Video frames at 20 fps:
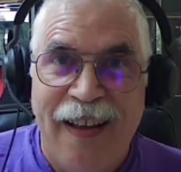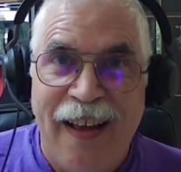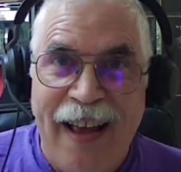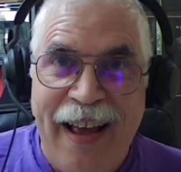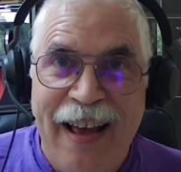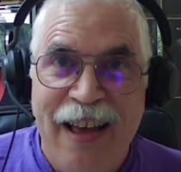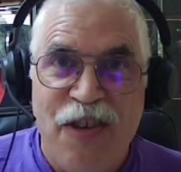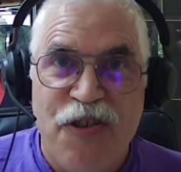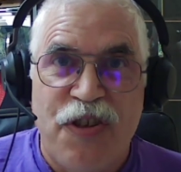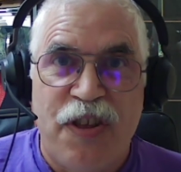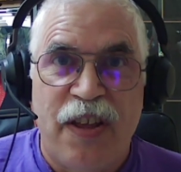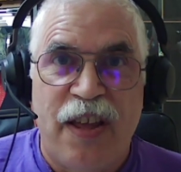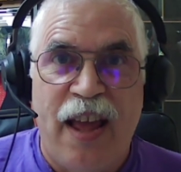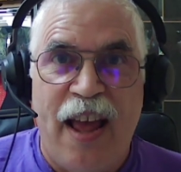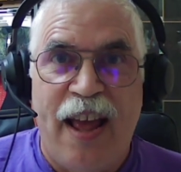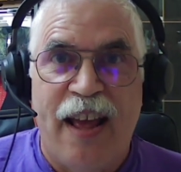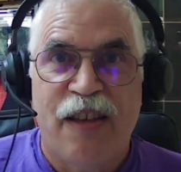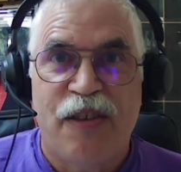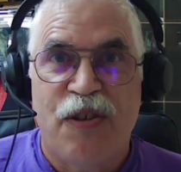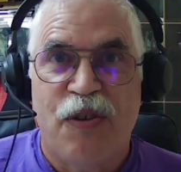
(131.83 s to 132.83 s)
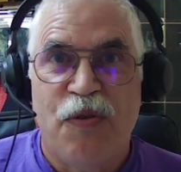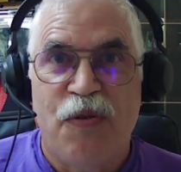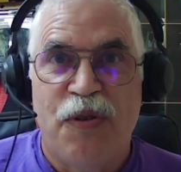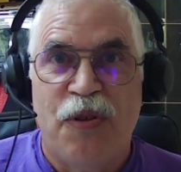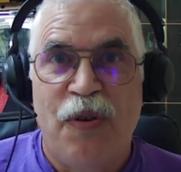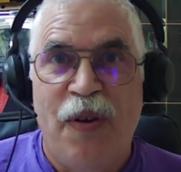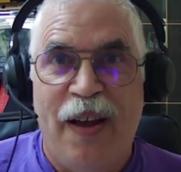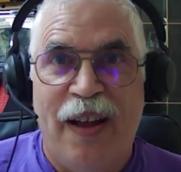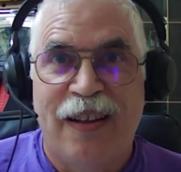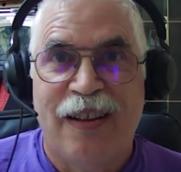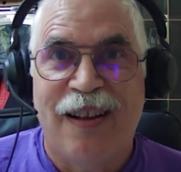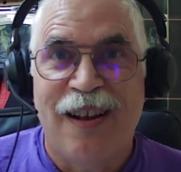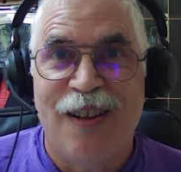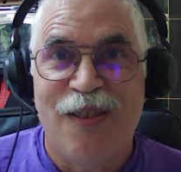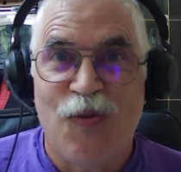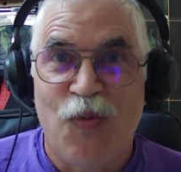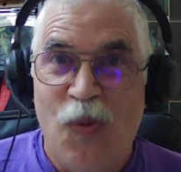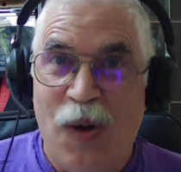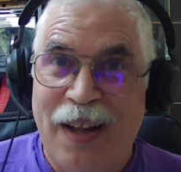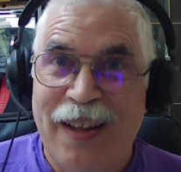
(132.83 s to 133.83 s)
Asian gangsters who had
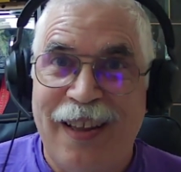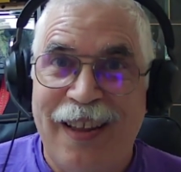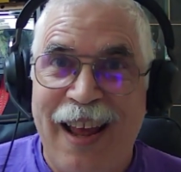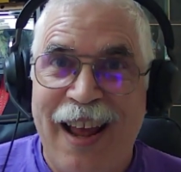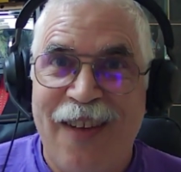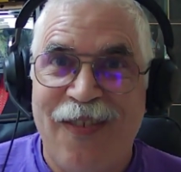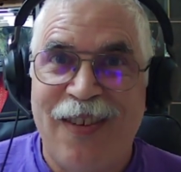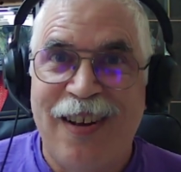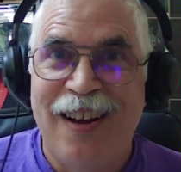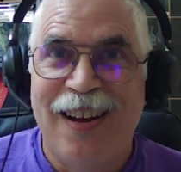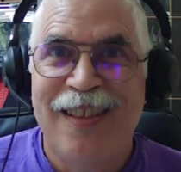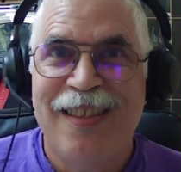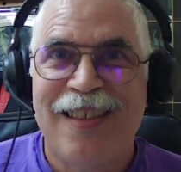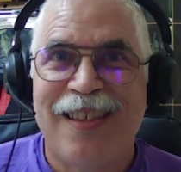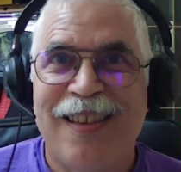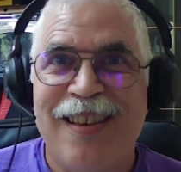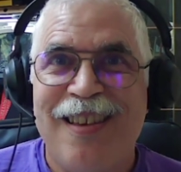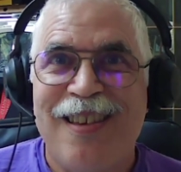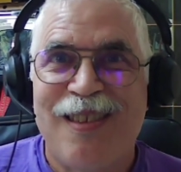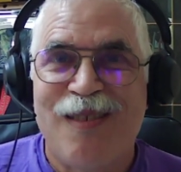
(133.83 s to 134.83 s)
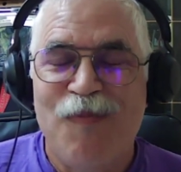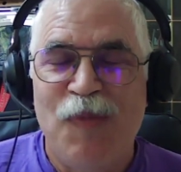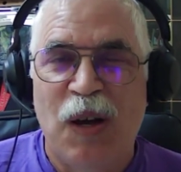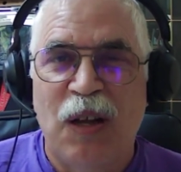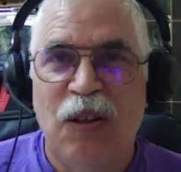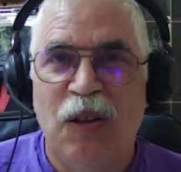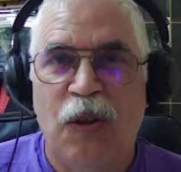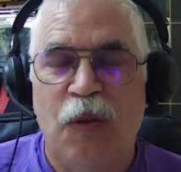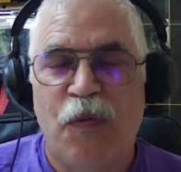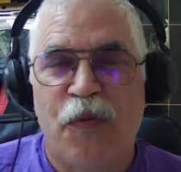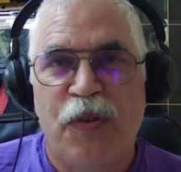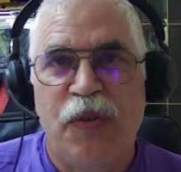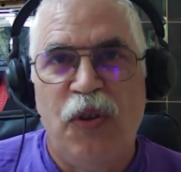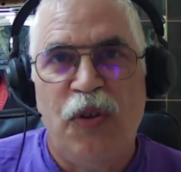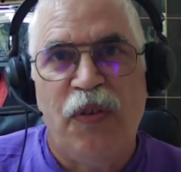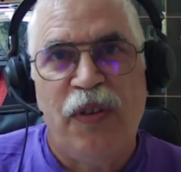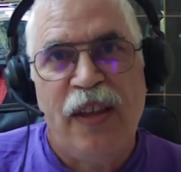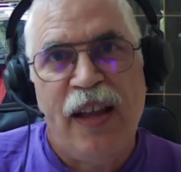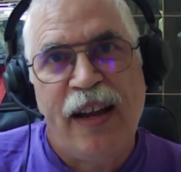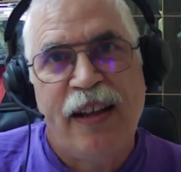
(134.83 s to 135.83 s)
guns. Why did they have guns? Because they smuggled them from the
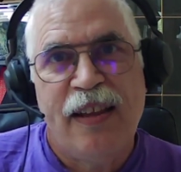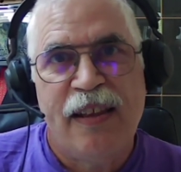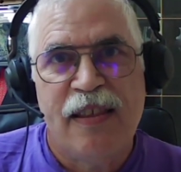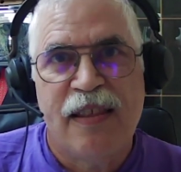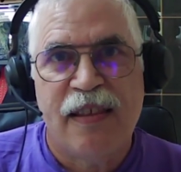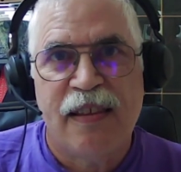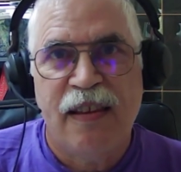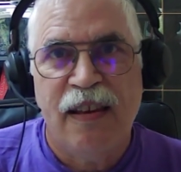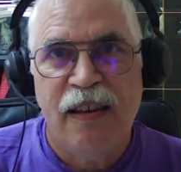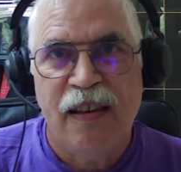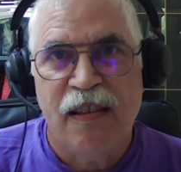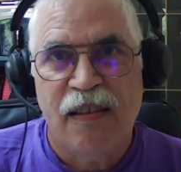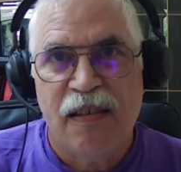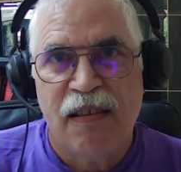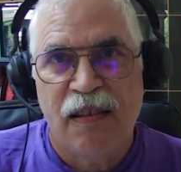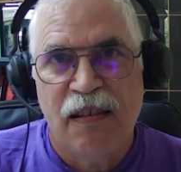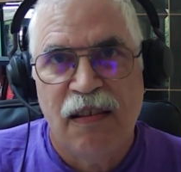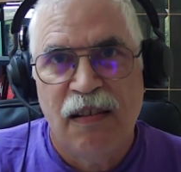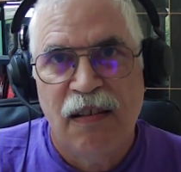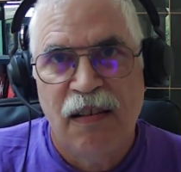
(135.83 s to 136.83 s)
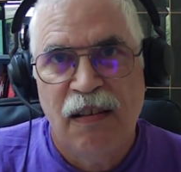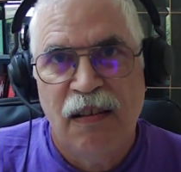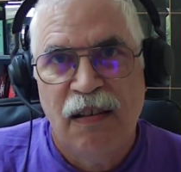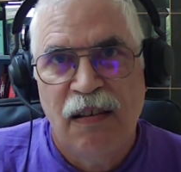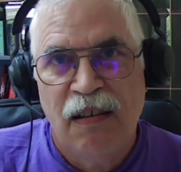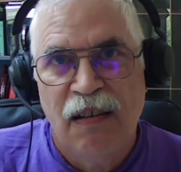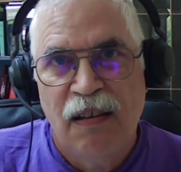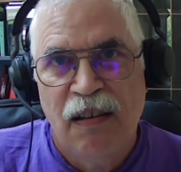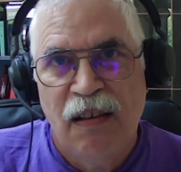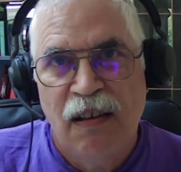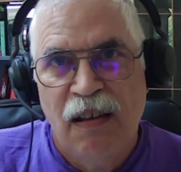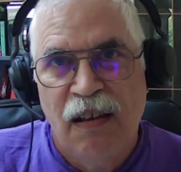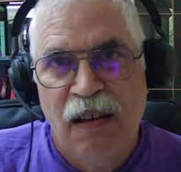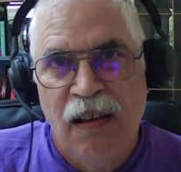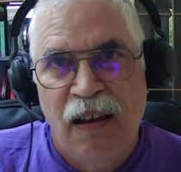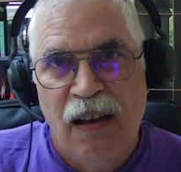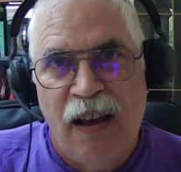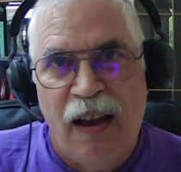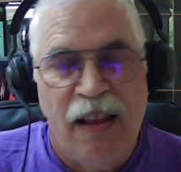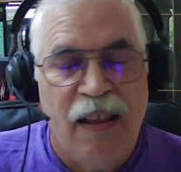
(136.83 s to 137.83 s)
United States.
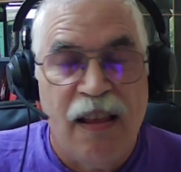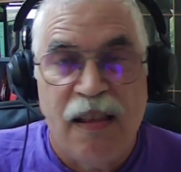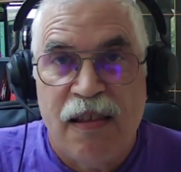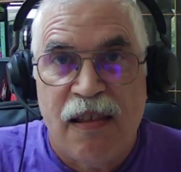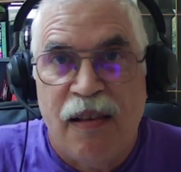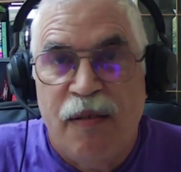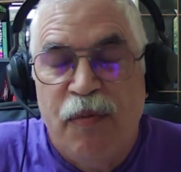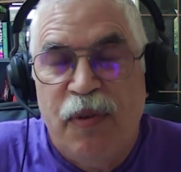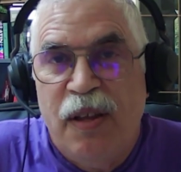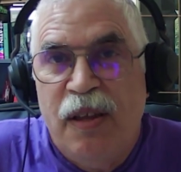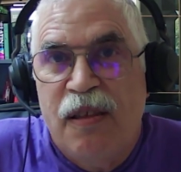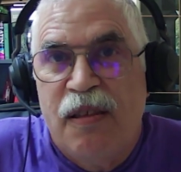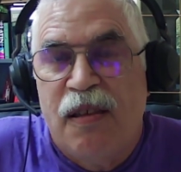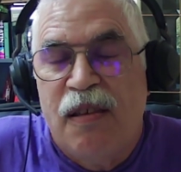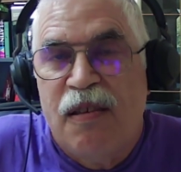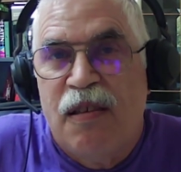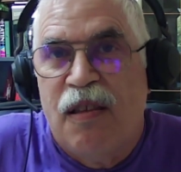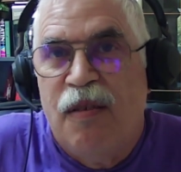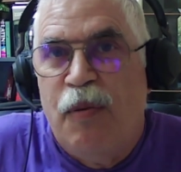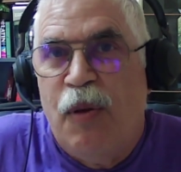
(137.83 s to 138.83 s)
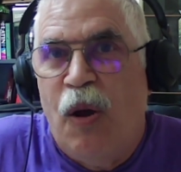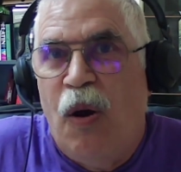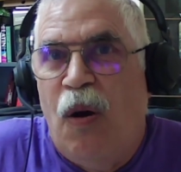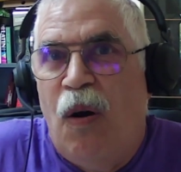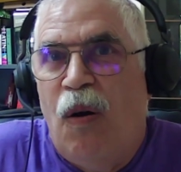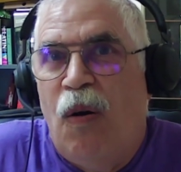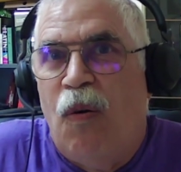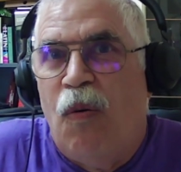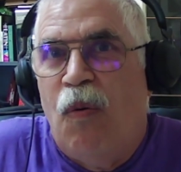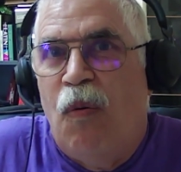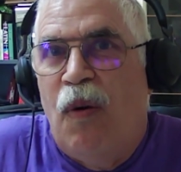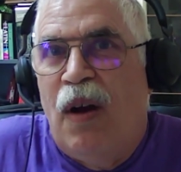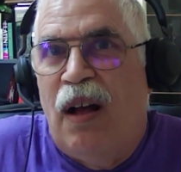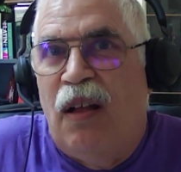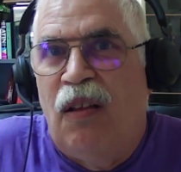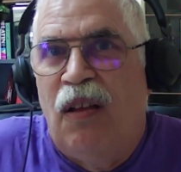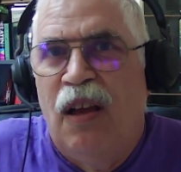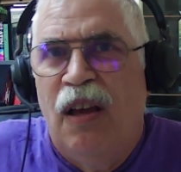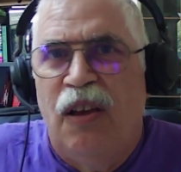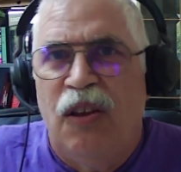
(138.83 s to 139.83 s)
And then somebody says to me, "Oh,
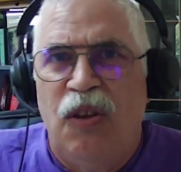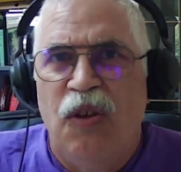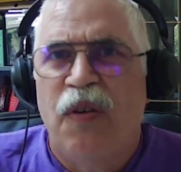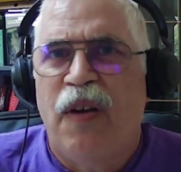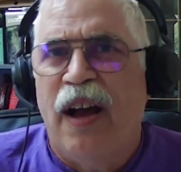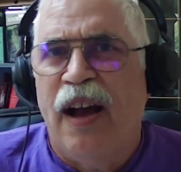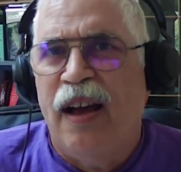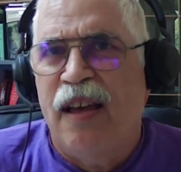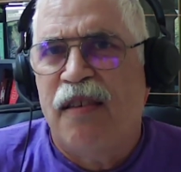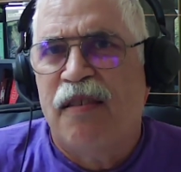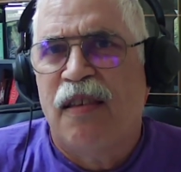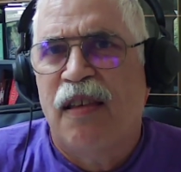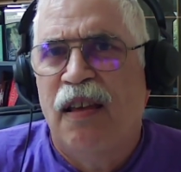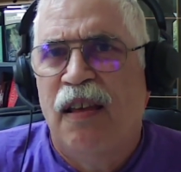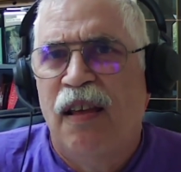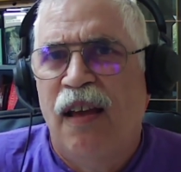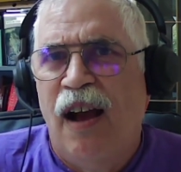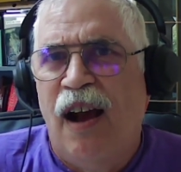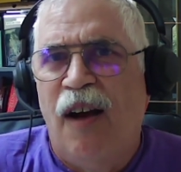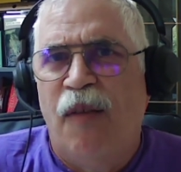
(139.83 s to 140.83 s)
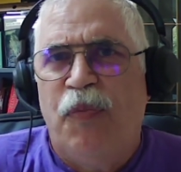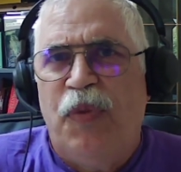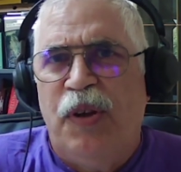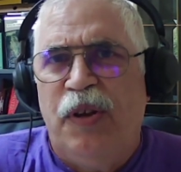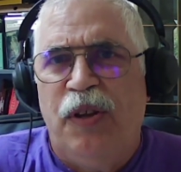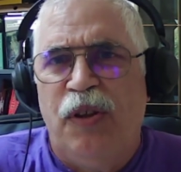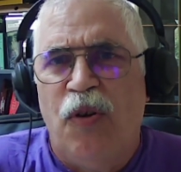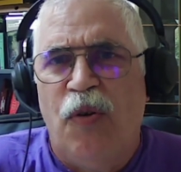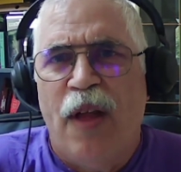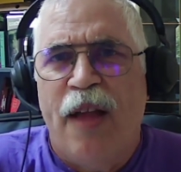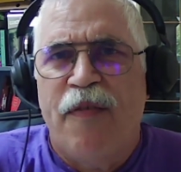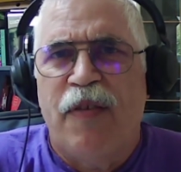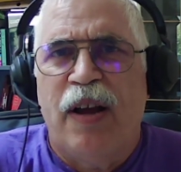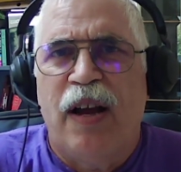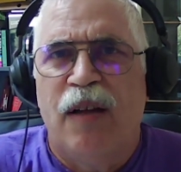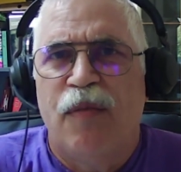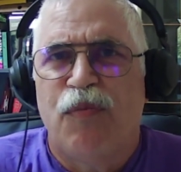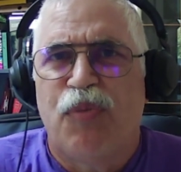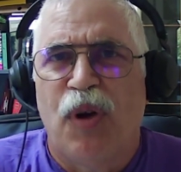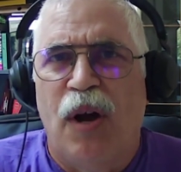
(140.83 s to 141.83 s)
well, you guys up there, you don't have a
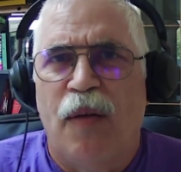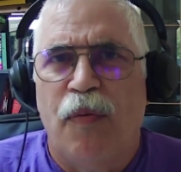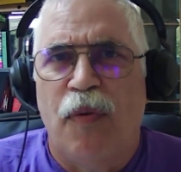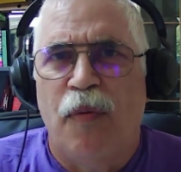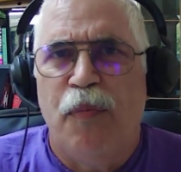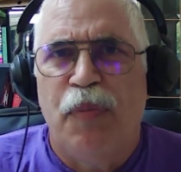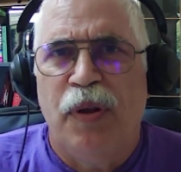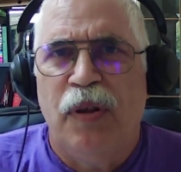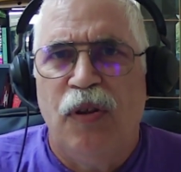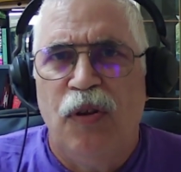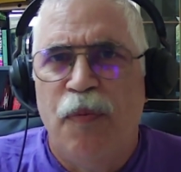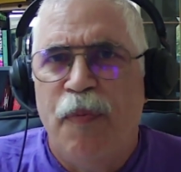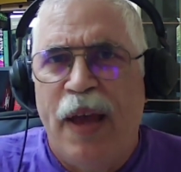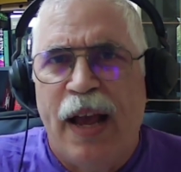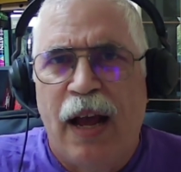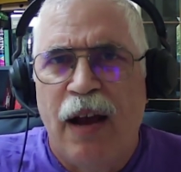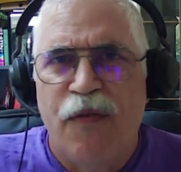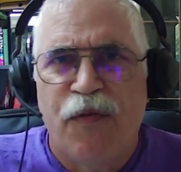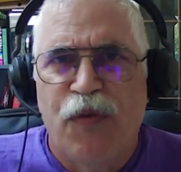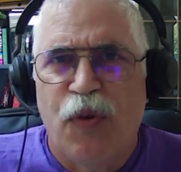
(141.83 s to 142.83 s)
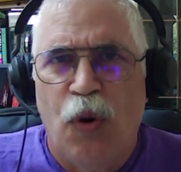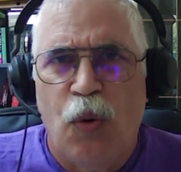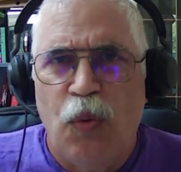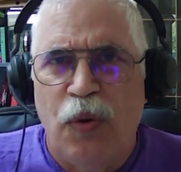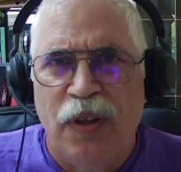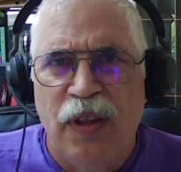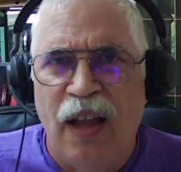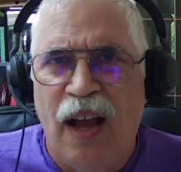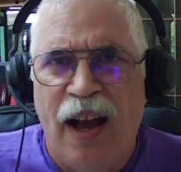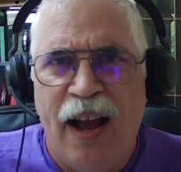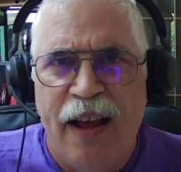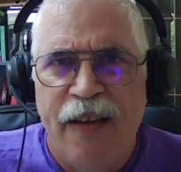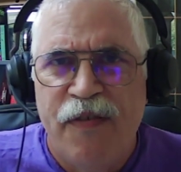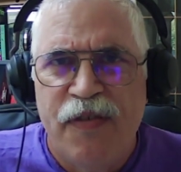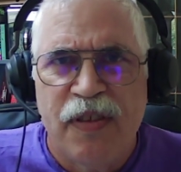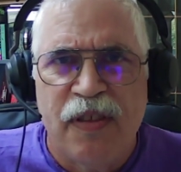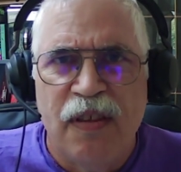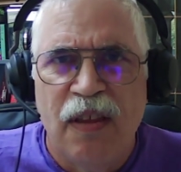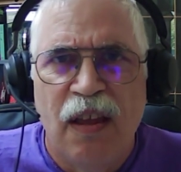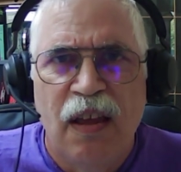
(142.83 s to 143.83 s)
gun problem, but you make up for it with
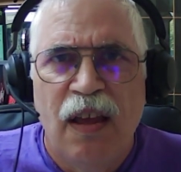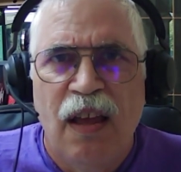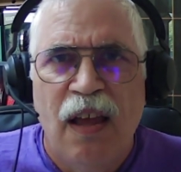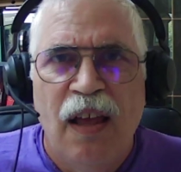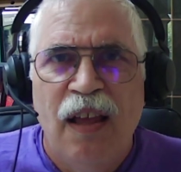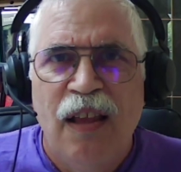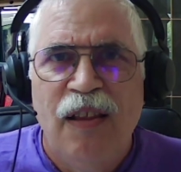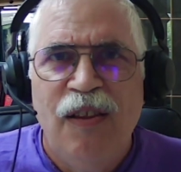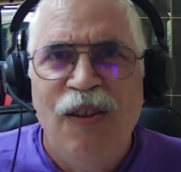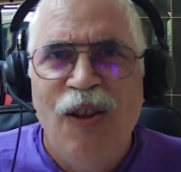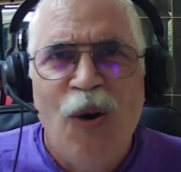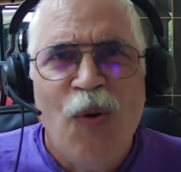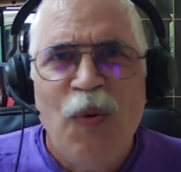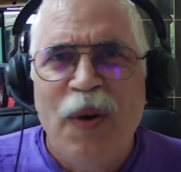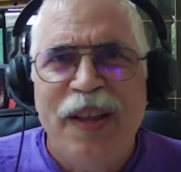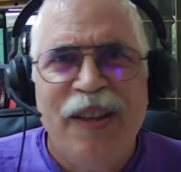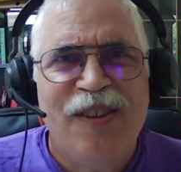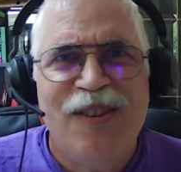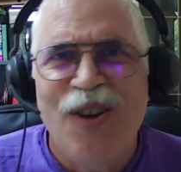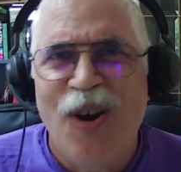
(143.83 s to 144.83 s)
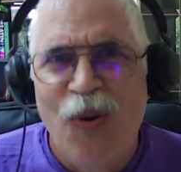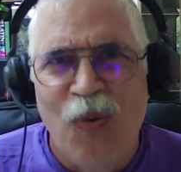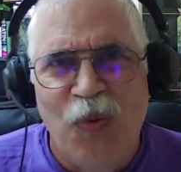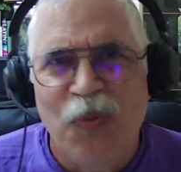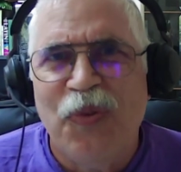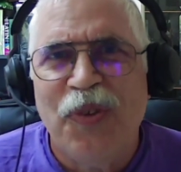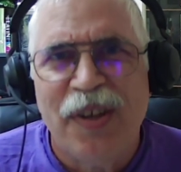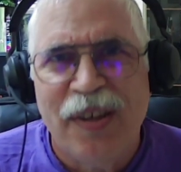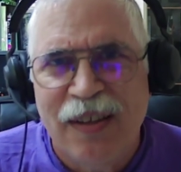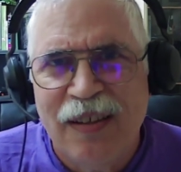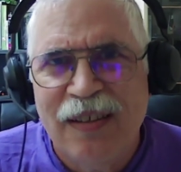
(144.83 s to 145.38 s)
knives." And no, we don't.